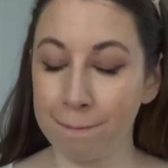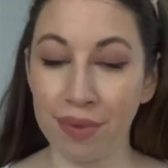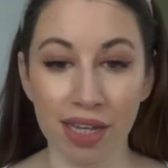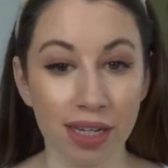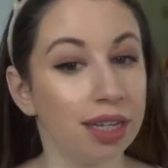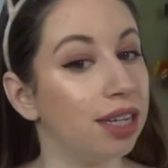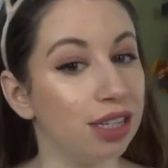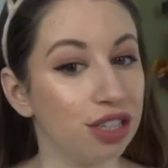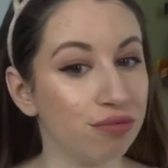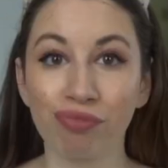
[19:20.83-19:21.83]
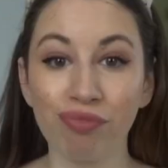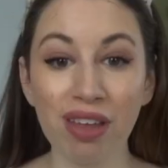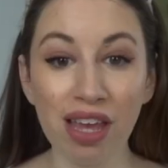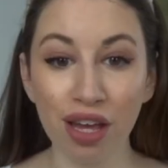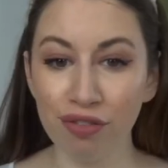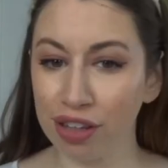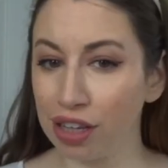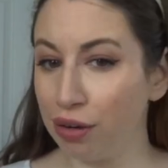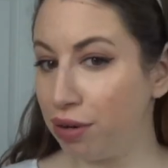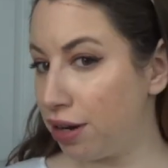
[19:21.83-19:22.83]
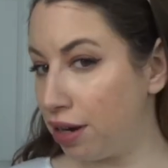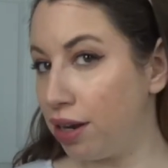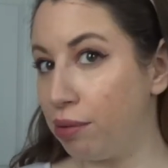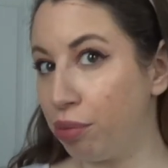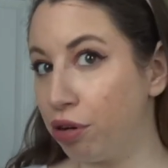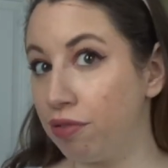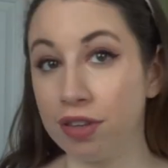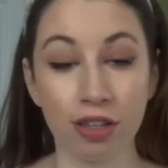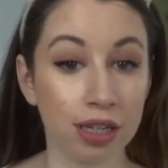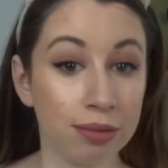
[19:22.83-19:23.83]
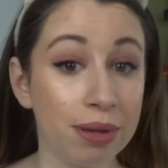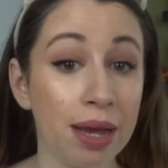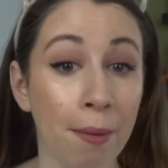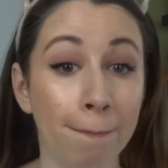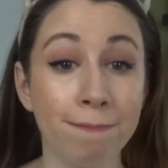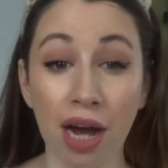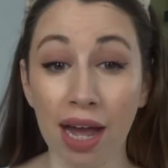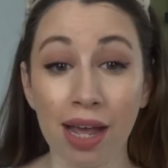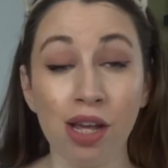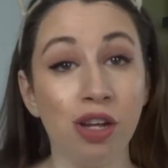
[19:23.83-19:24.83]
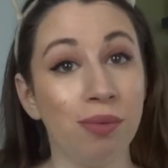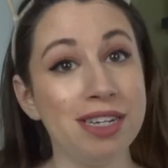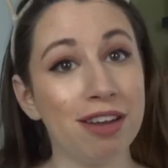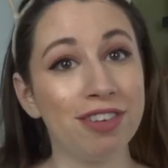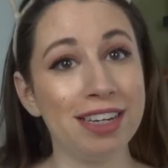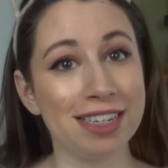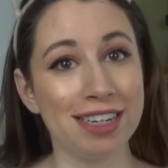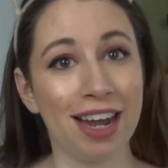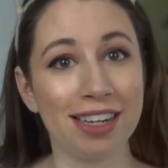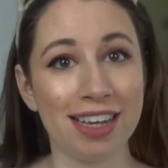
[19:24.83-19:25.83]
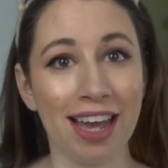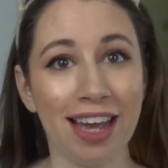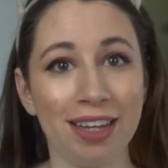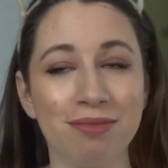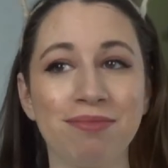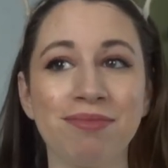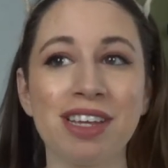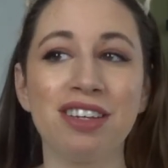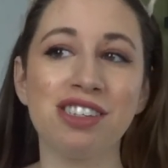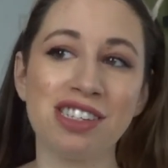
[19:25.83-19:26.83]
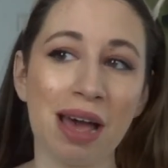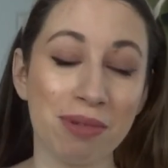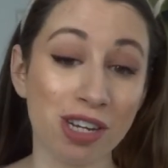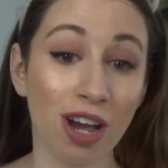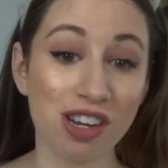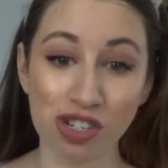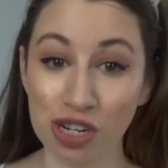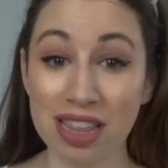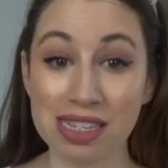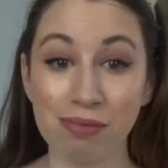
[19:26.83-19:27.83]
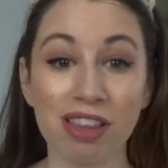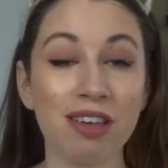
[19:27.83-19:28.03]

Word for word: because I feel like it would improve the look a bit, but we definitely did not get sabotaged this month.